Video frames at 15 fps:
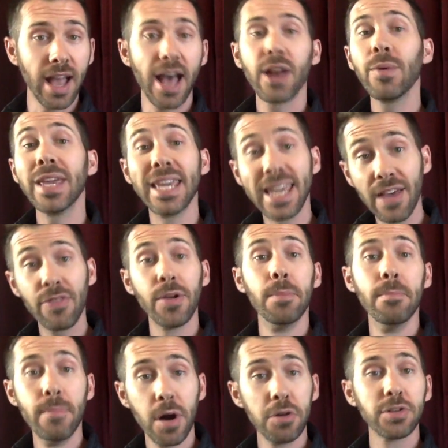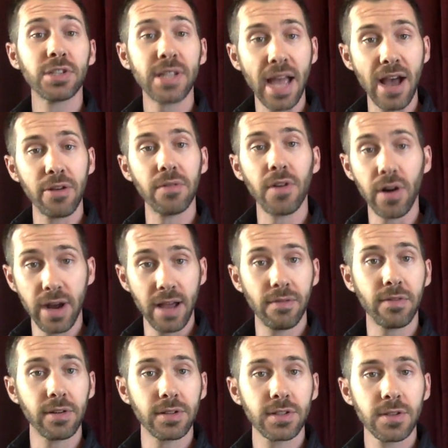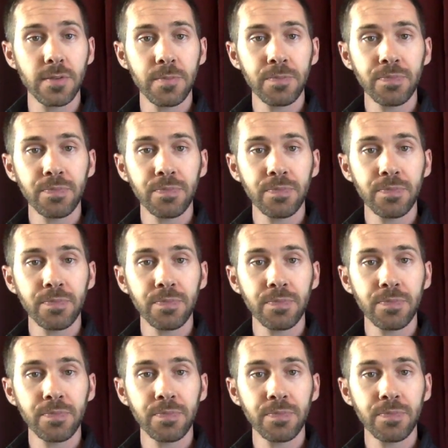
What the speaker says: How do we get the most out of our efforts?